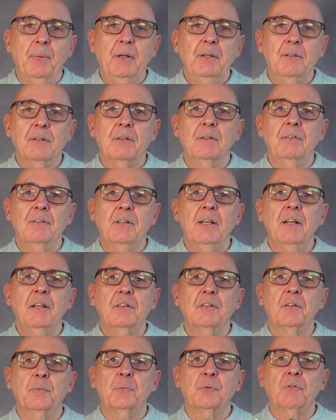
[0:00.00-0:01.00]
please
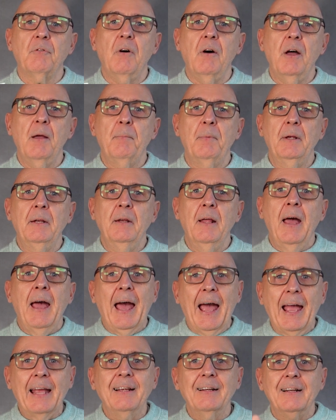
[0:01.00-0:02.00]
consider subscribing
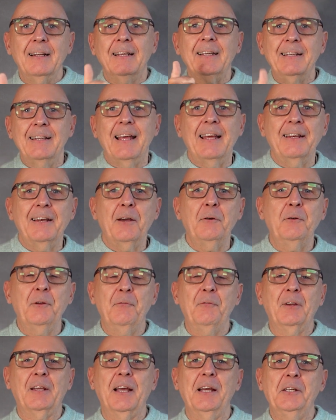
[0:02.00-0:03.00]
and clicking that
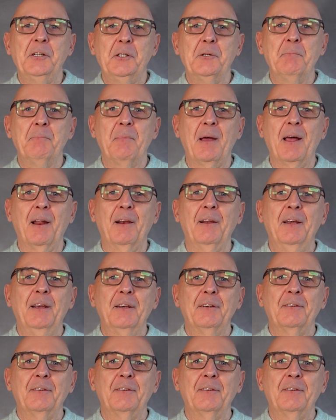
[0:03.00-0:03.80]
notification bell